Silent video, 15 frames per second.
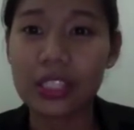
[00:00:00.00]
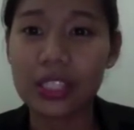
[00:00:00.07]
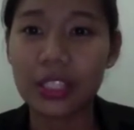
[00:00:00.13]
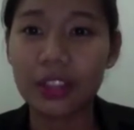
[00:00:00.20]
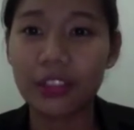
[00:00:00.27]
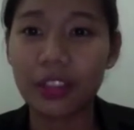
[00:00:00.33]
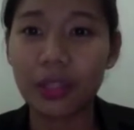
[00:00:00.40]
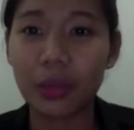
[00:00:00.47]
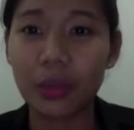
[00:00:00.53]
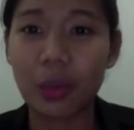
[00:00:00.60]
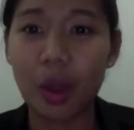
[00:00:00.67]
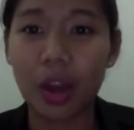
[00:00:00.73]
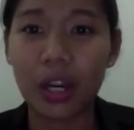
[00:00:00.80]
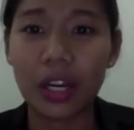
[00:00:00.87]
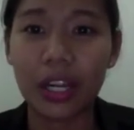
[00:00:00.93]
civil
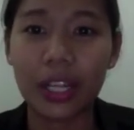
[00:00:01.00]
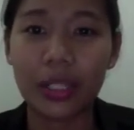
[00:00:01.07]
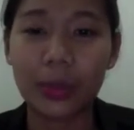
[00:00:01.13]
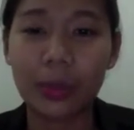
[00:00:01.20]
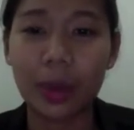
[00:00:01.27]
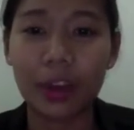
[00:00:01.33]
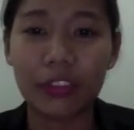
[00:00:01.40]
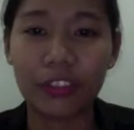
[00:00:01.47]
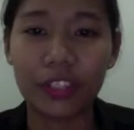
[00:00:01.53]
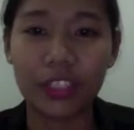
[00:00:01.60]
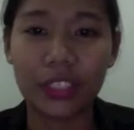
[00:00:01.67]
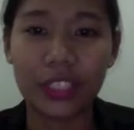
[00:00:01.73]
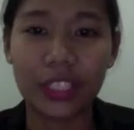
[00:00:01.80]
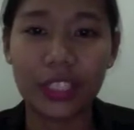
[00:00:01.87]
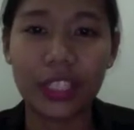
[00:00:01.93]
war, and
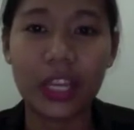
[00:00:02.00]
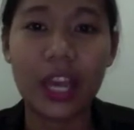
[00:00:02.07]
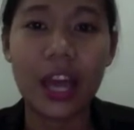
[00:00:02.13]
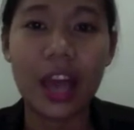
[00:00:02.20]
poverty